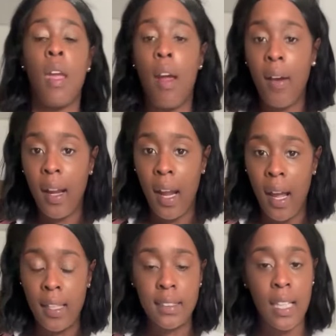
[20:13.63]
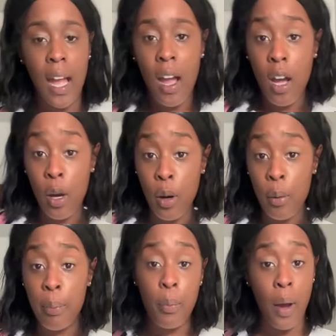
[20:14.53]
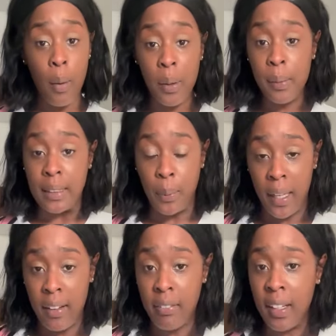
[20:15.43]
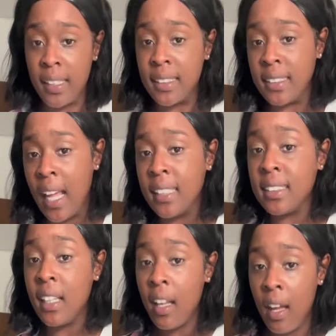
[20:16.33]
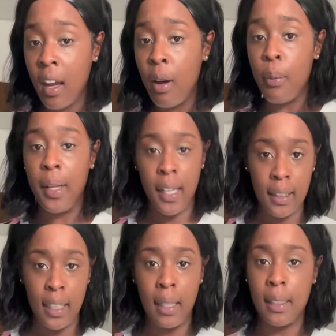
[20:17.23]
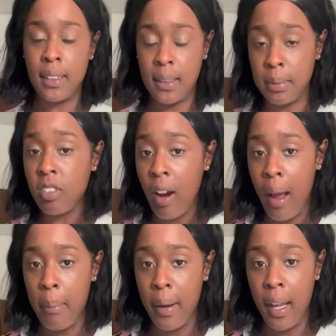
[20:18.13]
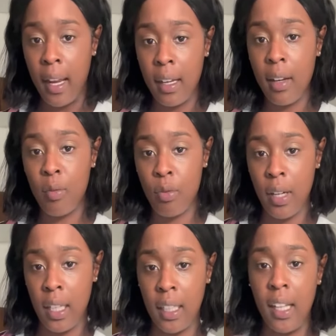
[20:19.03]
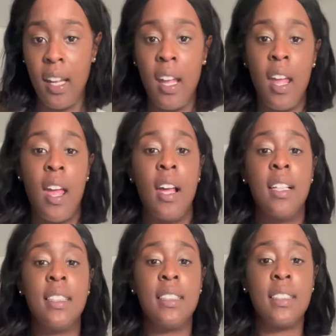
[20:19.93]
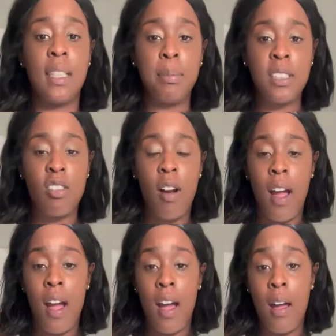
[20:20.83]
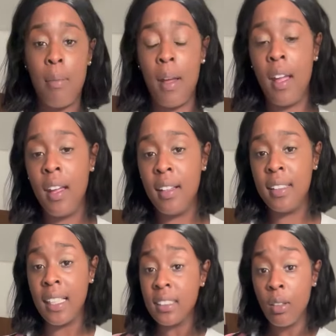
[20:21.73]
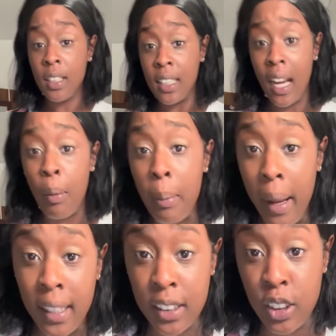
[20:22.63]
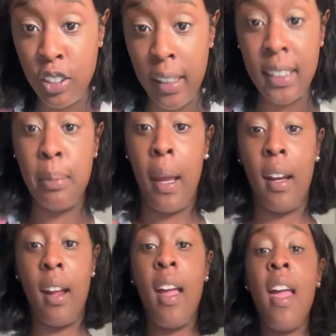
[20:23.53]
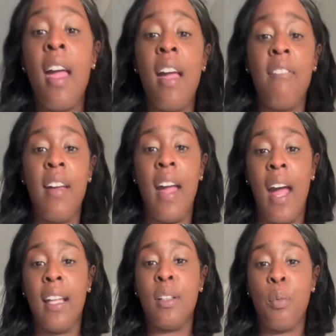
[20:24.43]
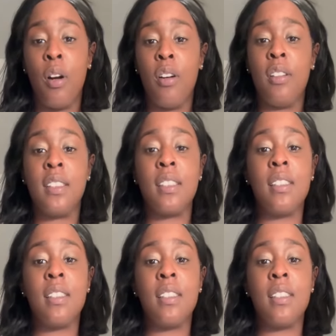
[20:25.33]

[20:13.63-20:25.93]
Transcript: All right, guys, I hope while we was waiting for this next look, we hit that subscribe button, really. Subscribe. That's the only thing that would make this dress better if it had the words